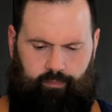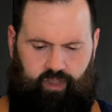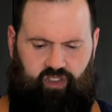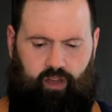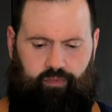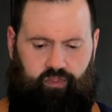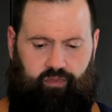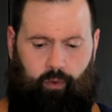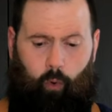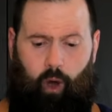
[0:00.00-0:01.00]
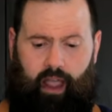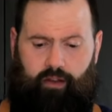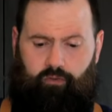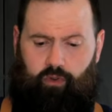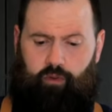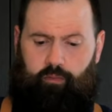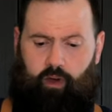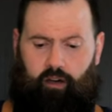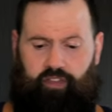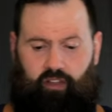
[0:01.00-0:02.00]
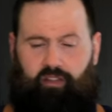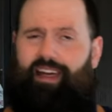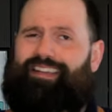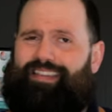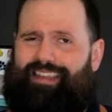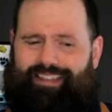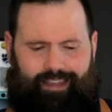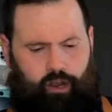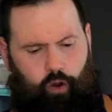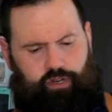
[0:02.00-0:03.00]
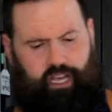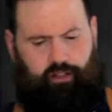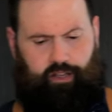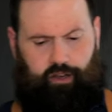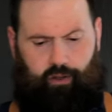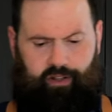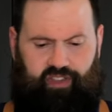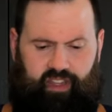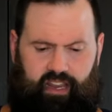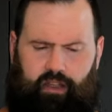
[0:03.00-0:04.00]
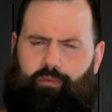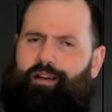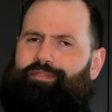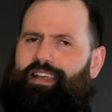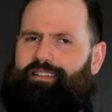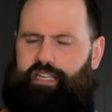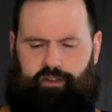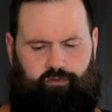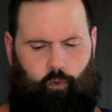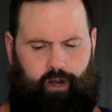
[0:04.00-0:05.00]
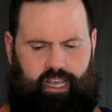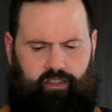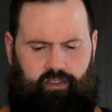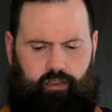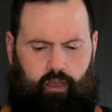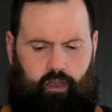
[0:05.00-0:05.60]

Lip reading: This comes from the Hawaiian Room of the Lexington Hotel in New York City around 1940s.